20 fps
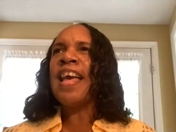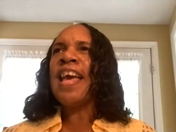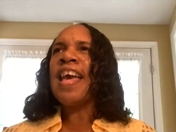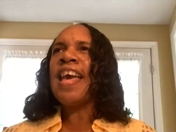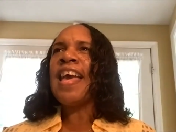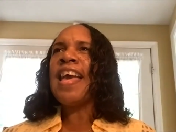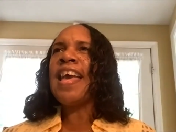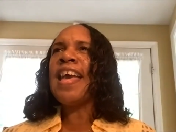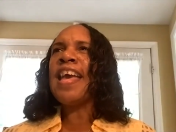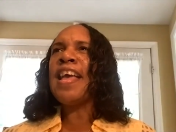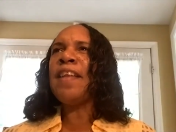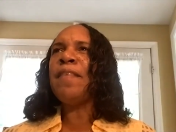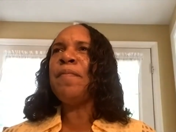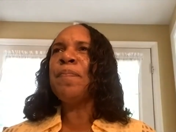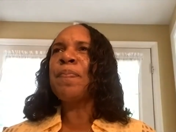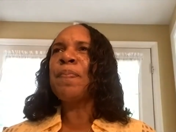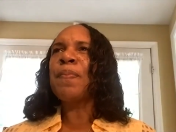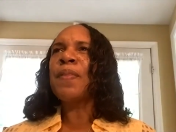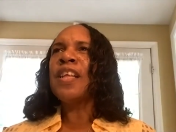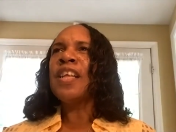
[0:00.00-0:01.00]
and
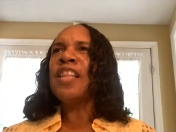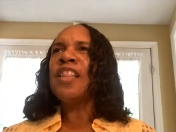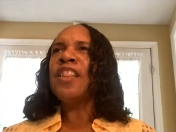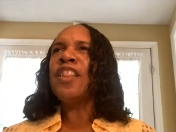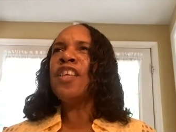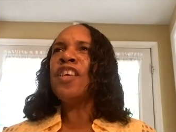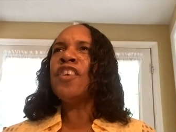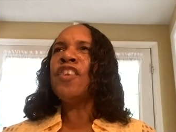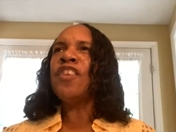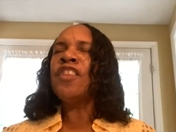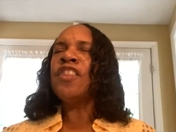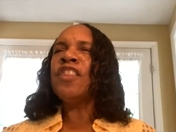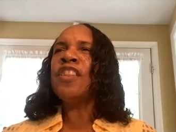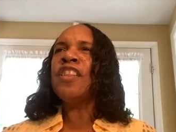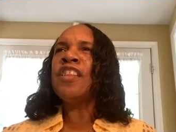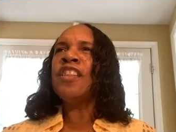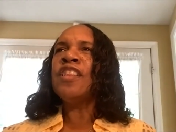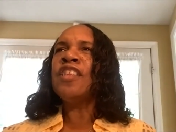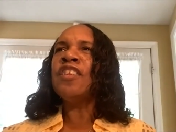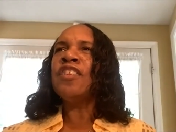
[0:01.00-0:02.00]
the
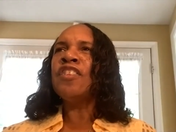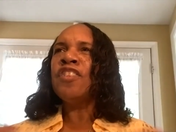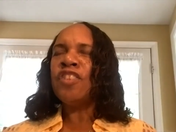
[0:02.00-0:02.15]
the,